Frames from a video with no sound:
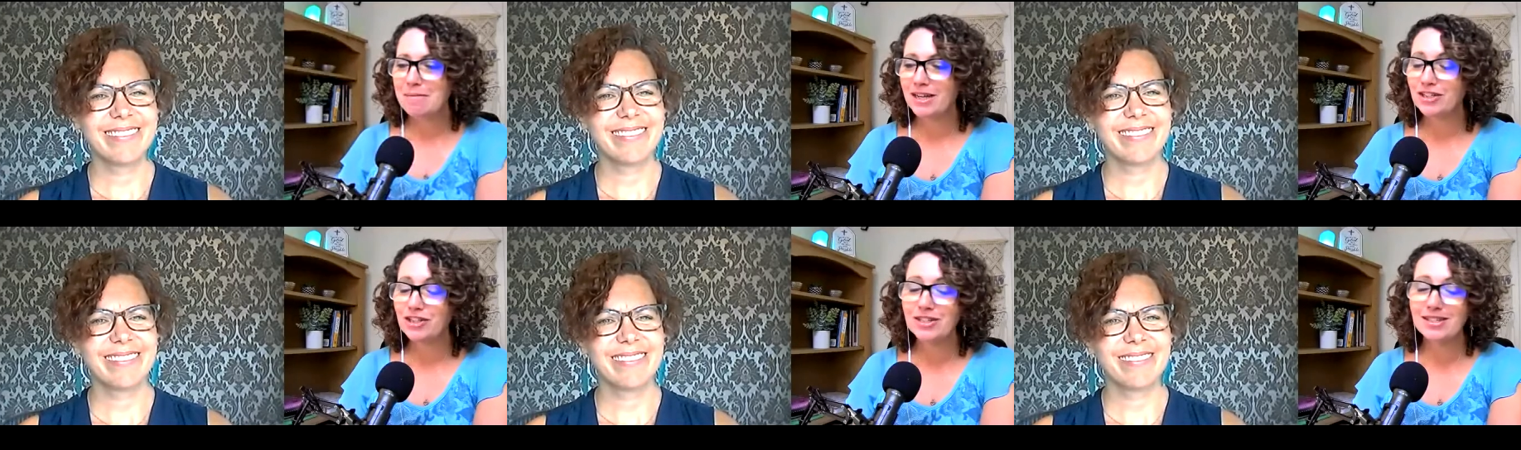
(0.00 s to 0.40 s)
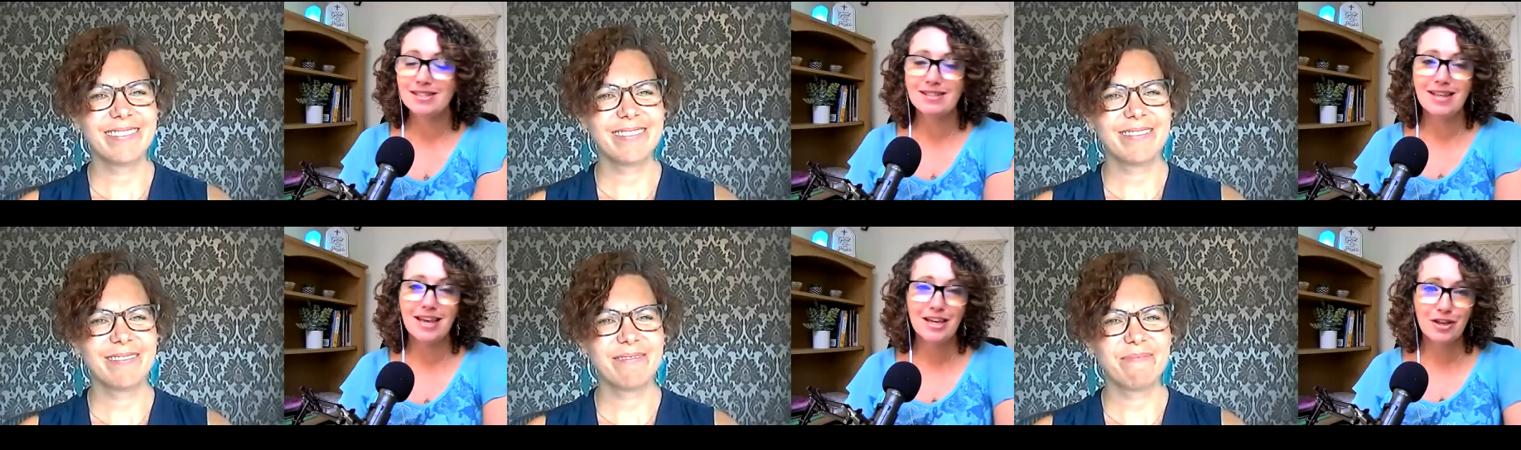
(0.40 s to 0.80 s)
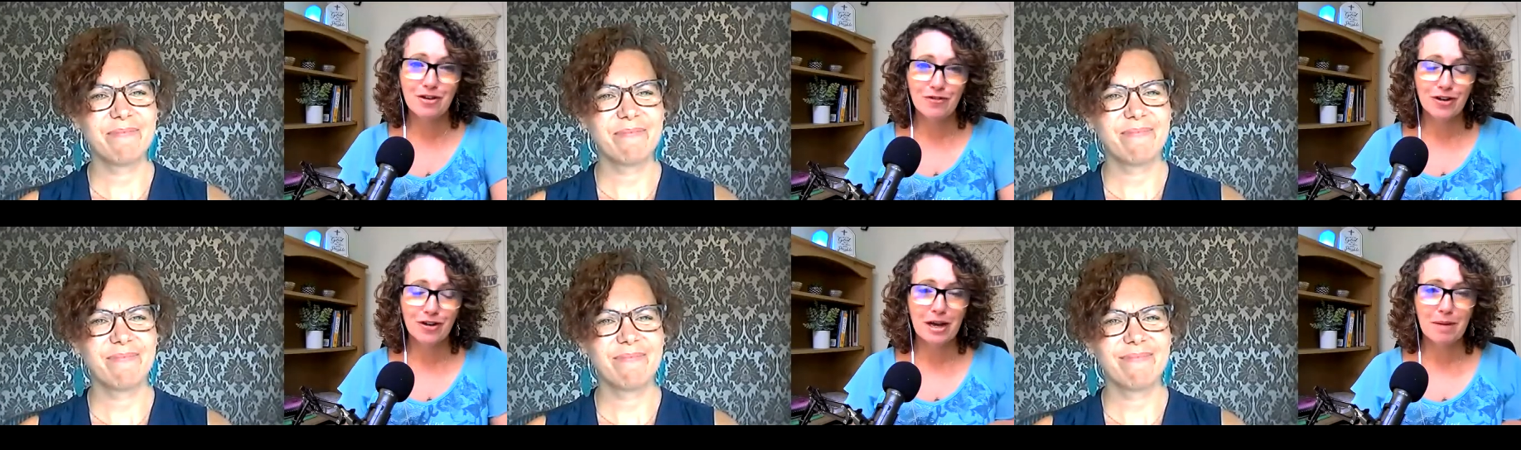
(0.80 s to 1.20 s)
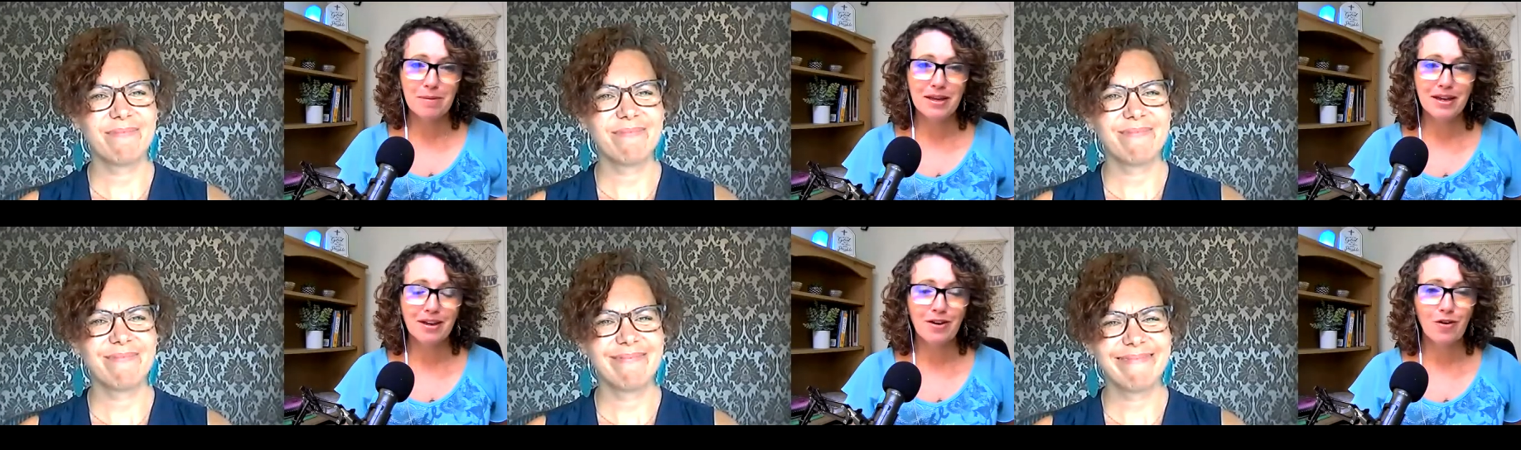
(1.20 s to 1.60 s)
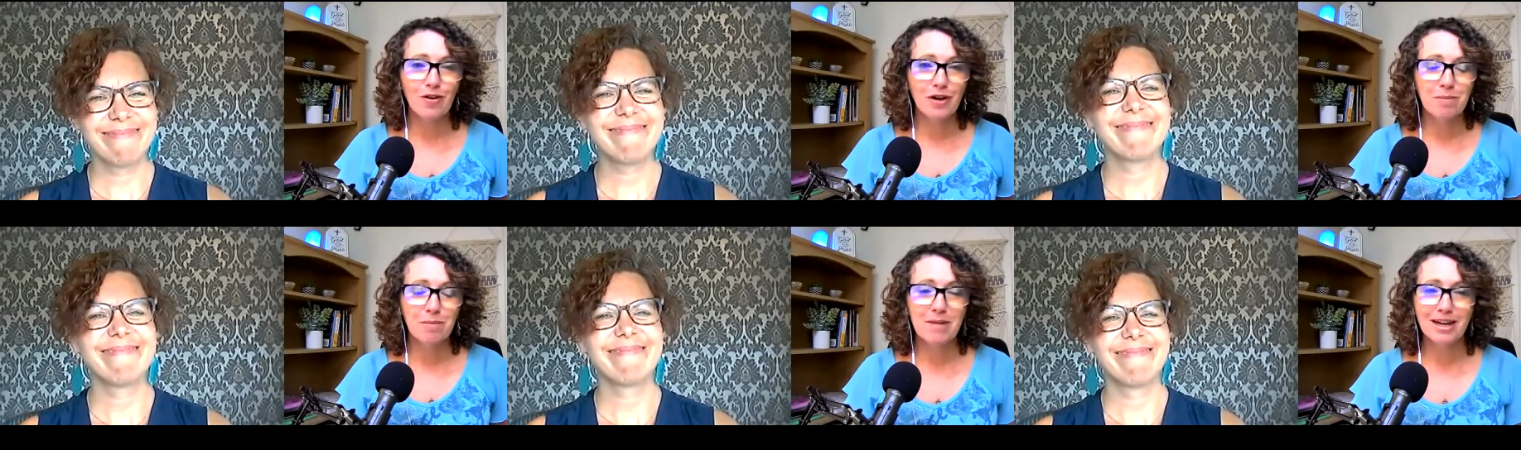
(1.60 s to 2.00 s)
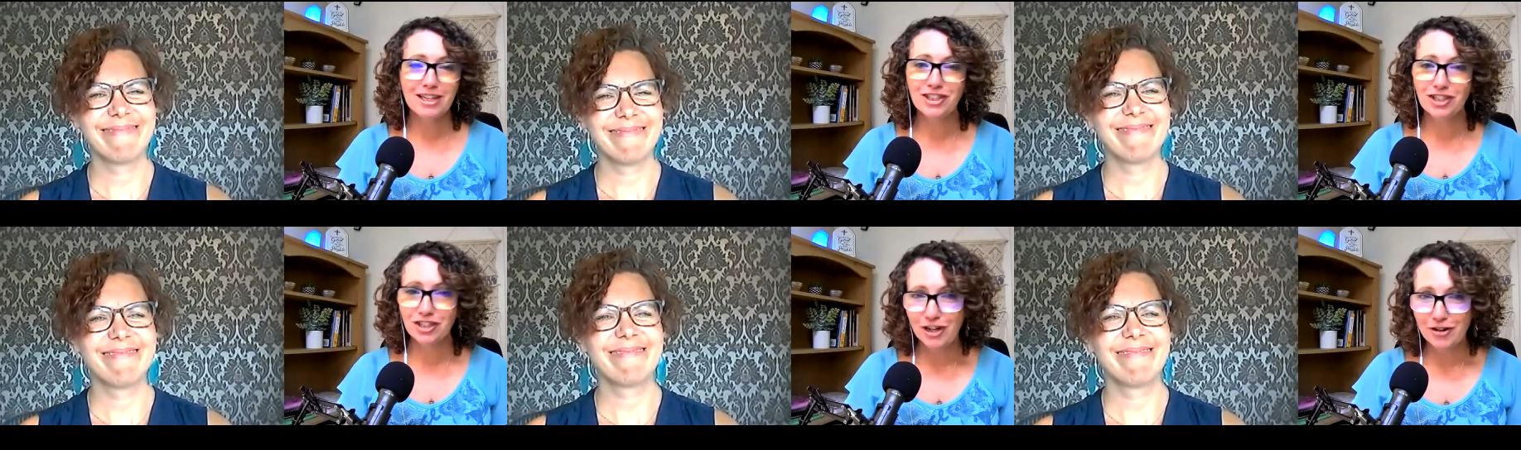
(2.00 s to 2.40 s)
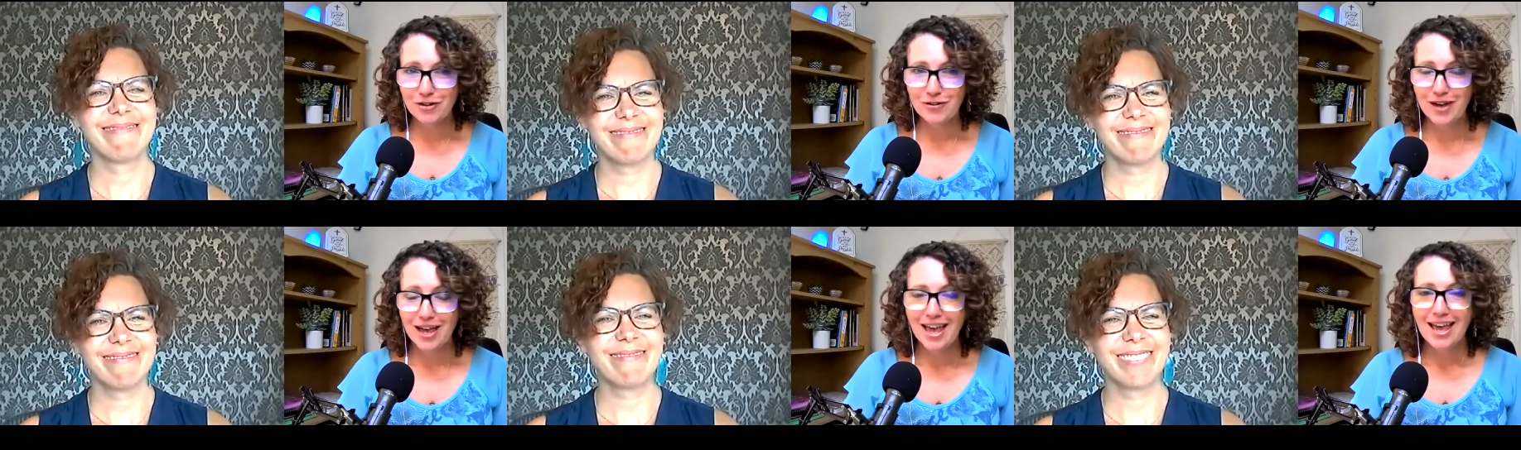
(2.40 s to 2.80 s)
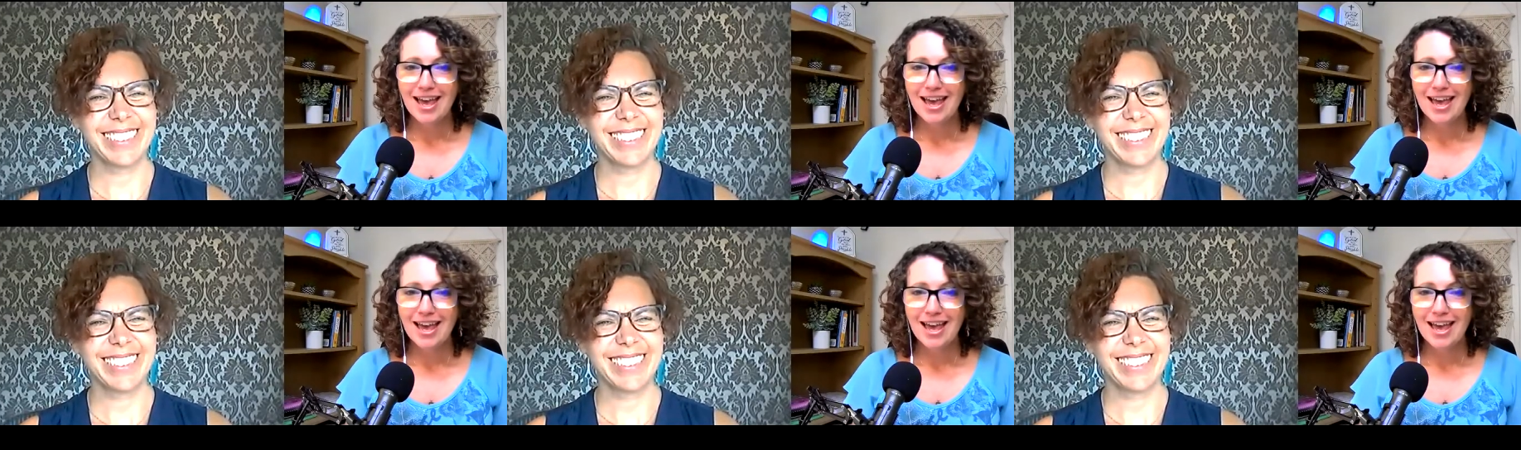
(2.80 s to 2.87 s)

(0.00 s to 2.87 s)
Speaker 1: I just thank you for coming on my show